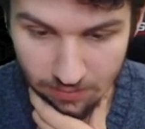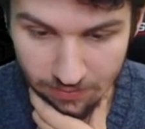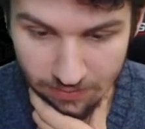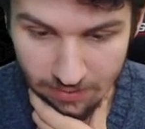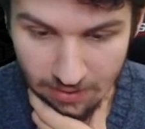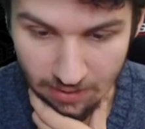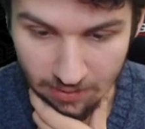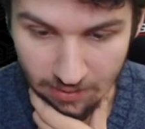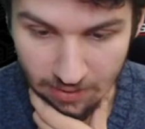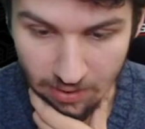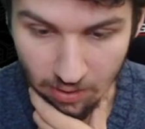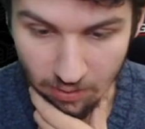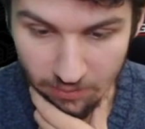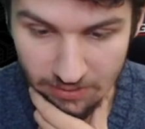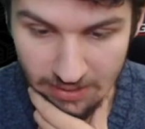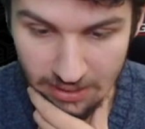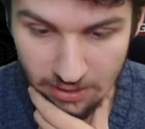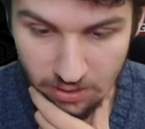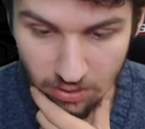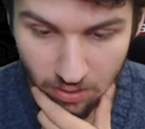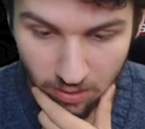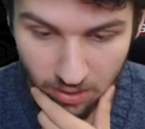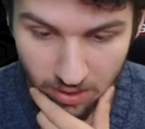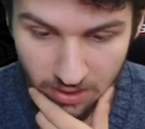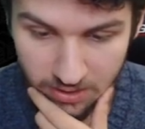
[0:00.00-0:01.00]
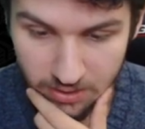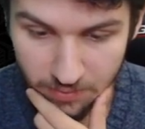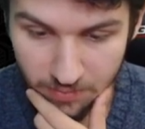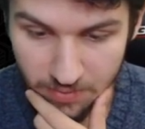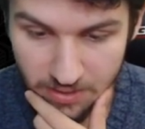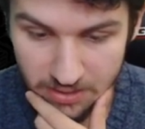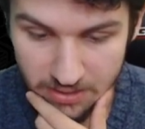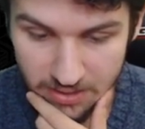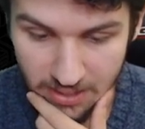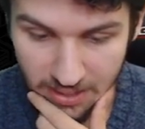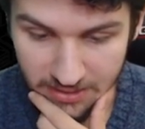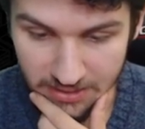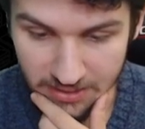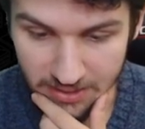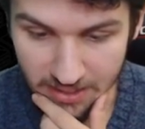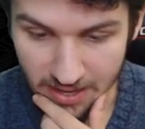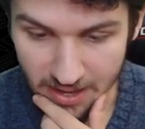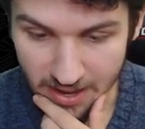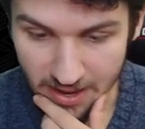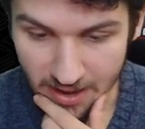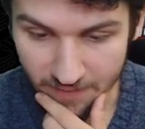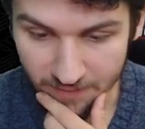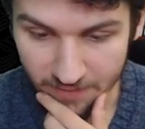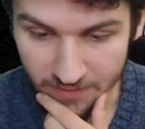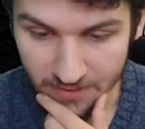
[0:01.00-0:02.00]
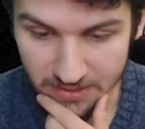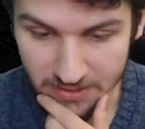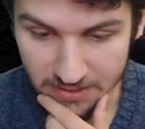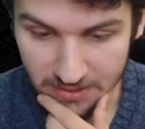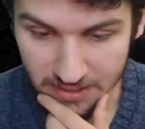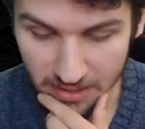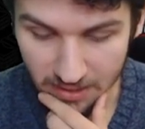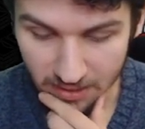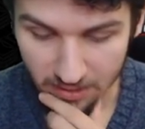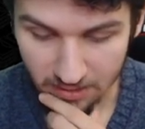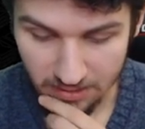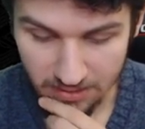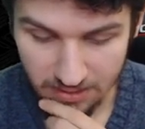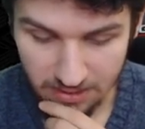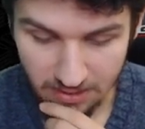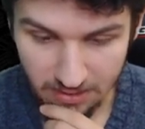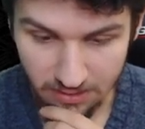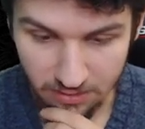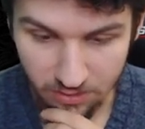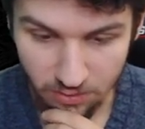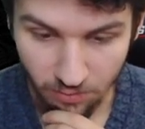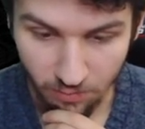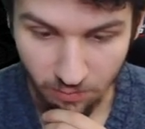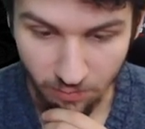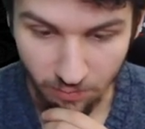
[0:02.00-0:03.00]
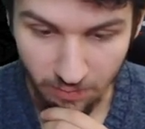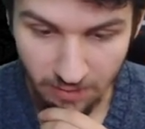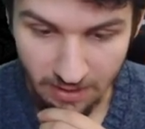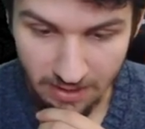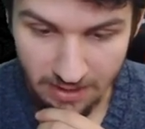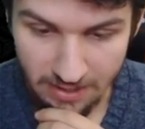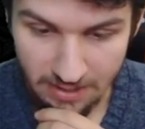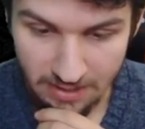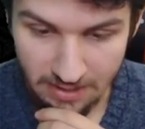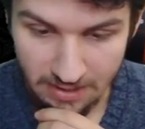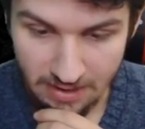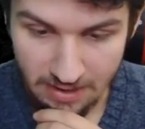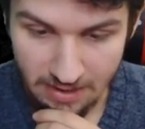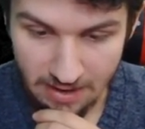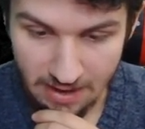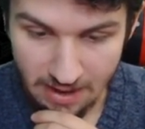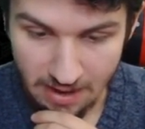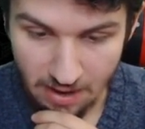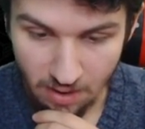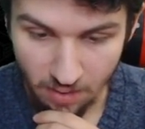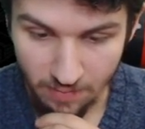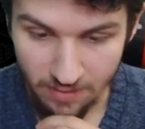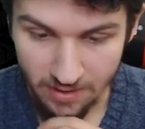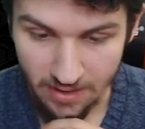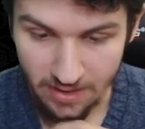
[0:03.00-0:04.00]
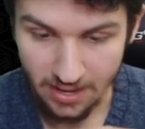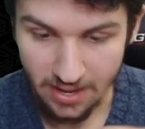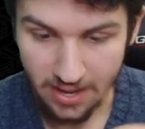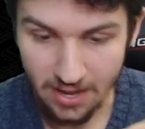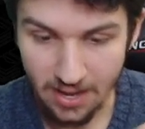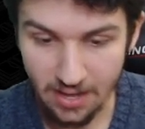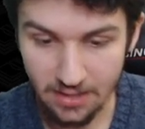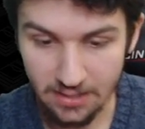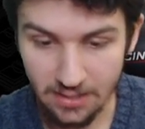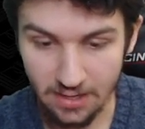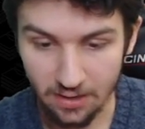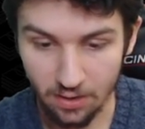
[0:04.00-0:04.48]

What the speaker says: There we go. That's awesome. He doesn't have the skeletons right now in hand.